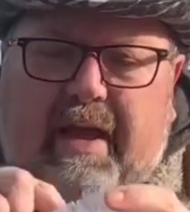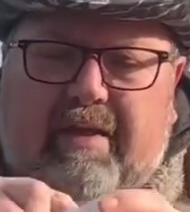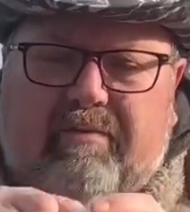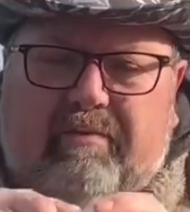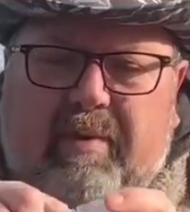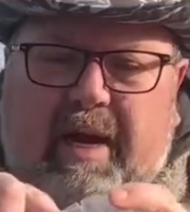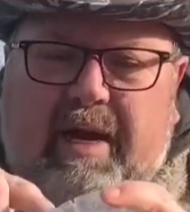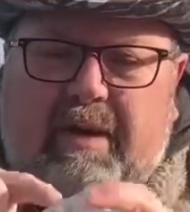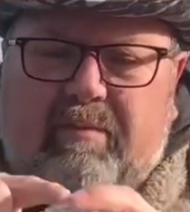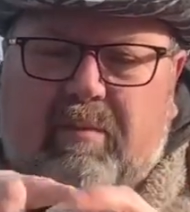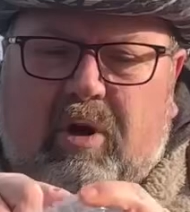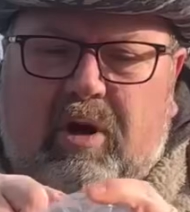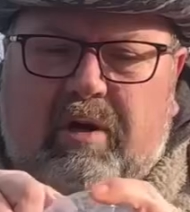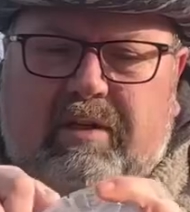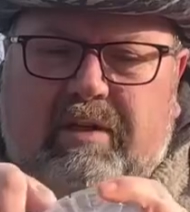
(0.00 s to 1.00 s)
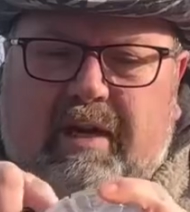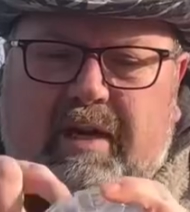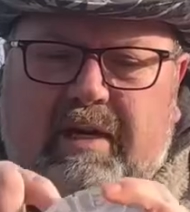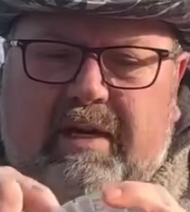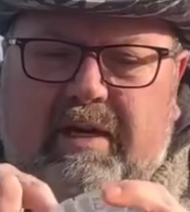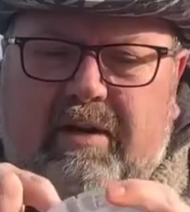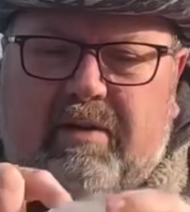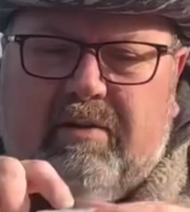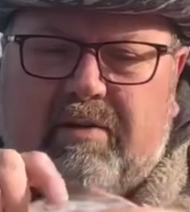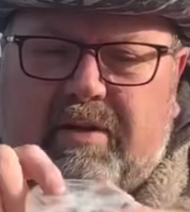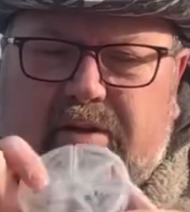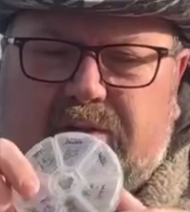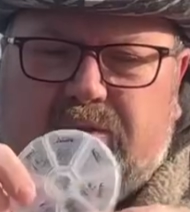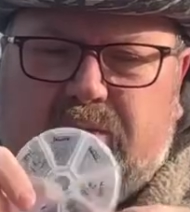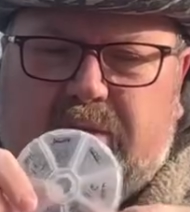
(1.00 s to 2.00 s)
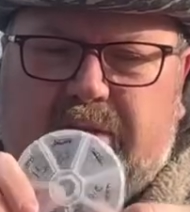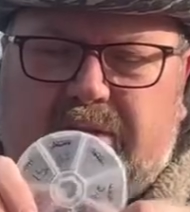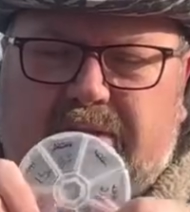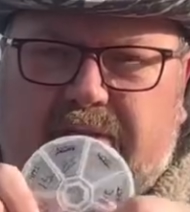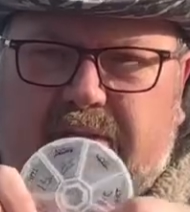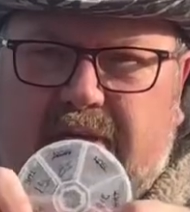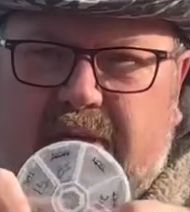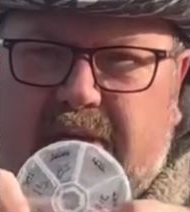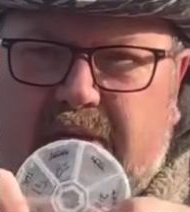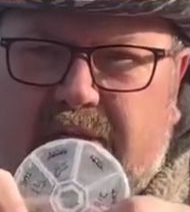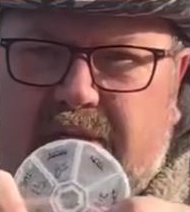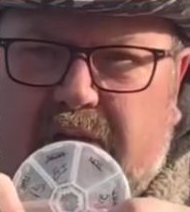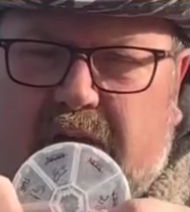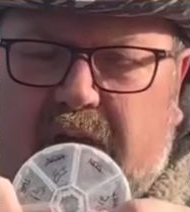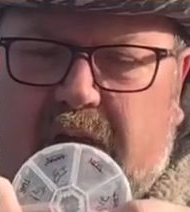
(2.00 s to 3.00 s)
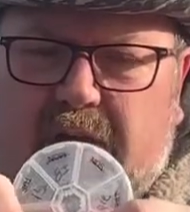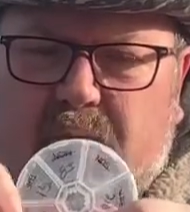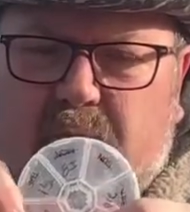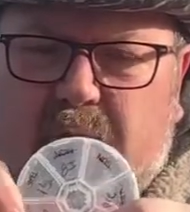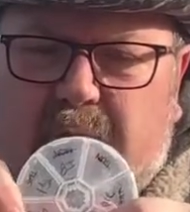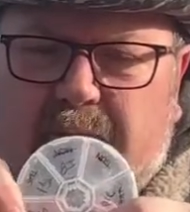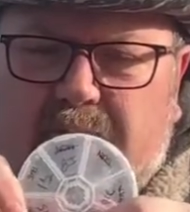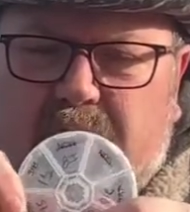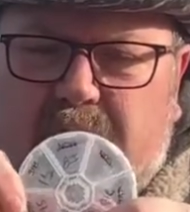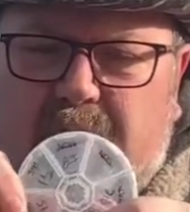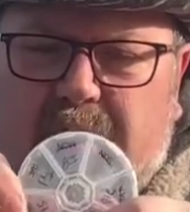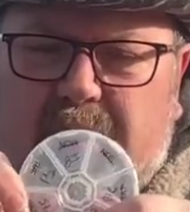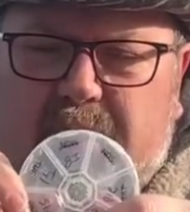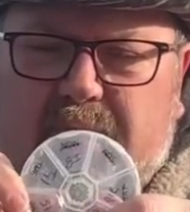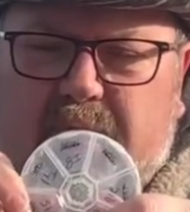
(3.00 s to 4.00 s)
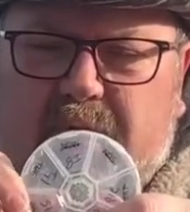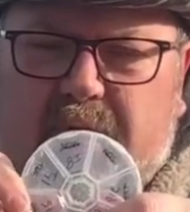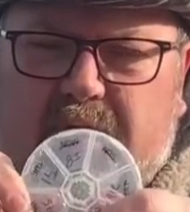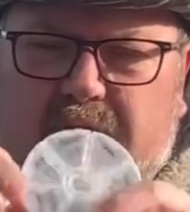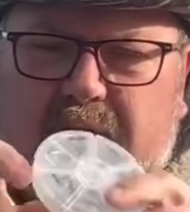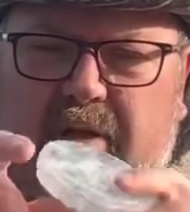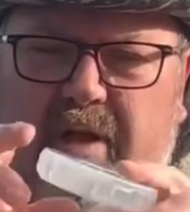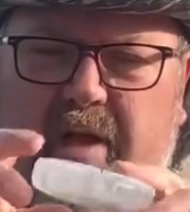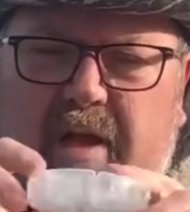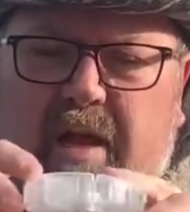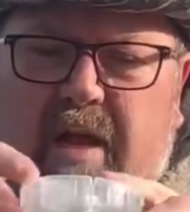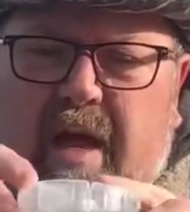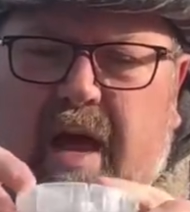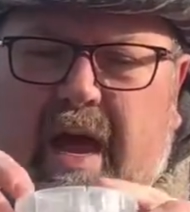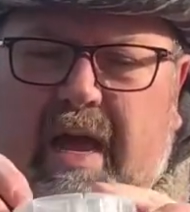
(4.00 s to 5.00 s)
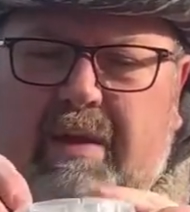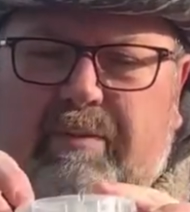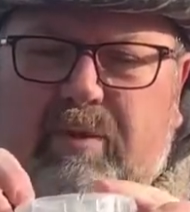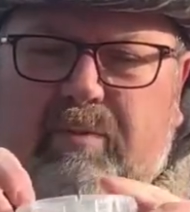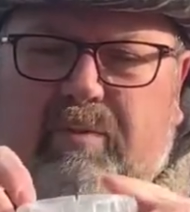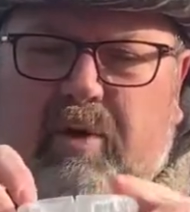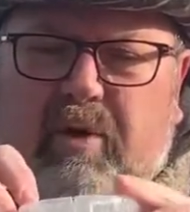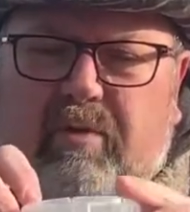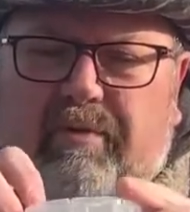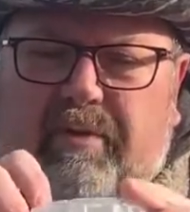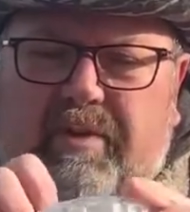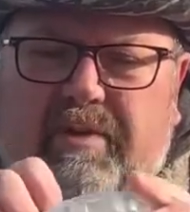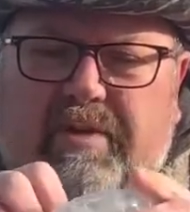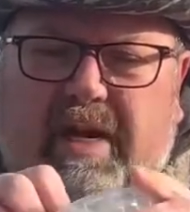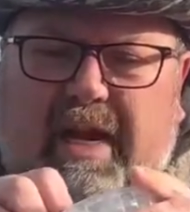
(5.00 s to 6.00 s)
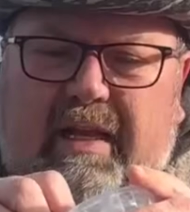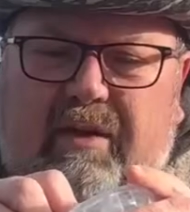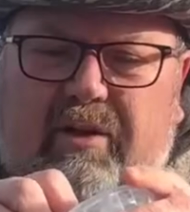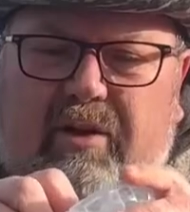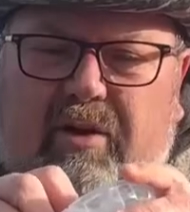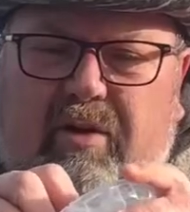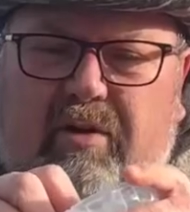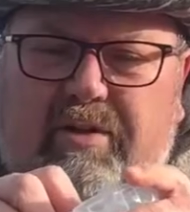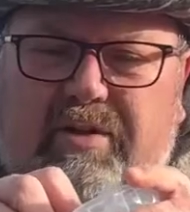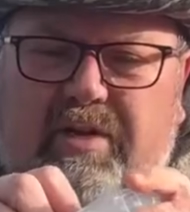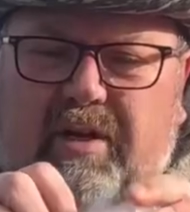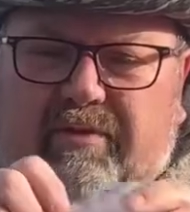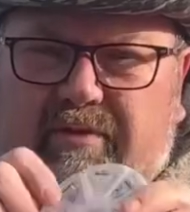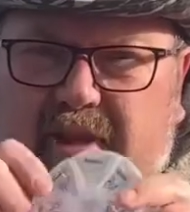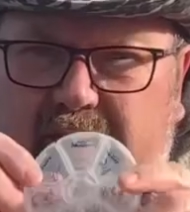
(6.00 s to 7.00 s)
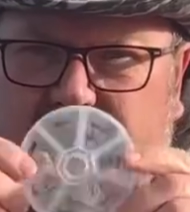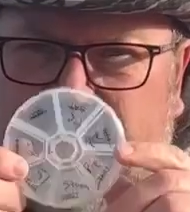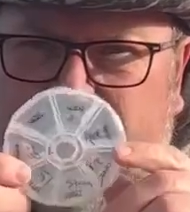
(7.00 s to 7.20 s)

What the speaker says: have mine marked on here. This one is what I'm going to be putting ibuprofen, Tylenol, and stuff like